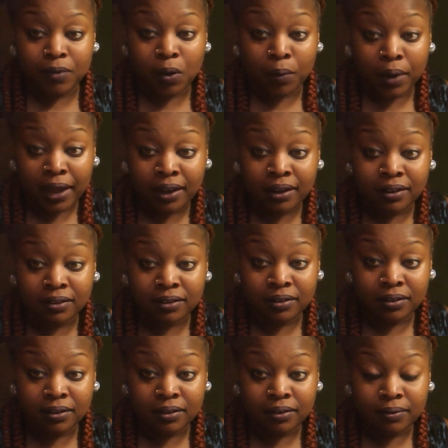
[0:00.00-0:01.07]
Okay?
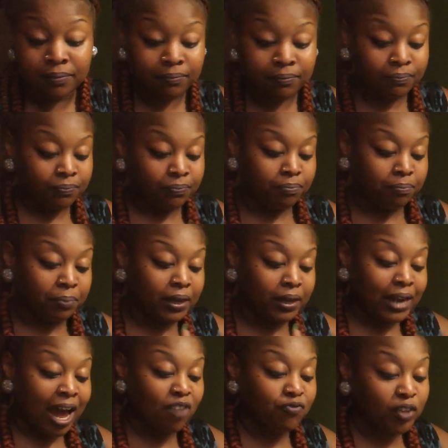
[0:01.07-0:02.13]

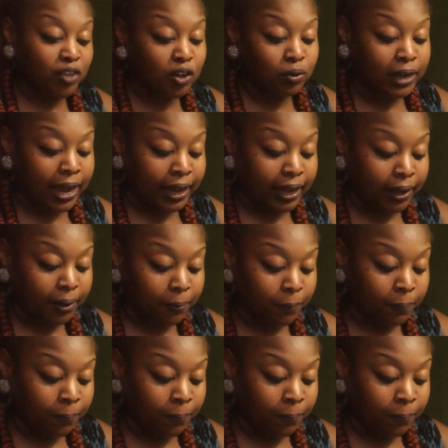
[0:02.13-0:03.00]
But I feel like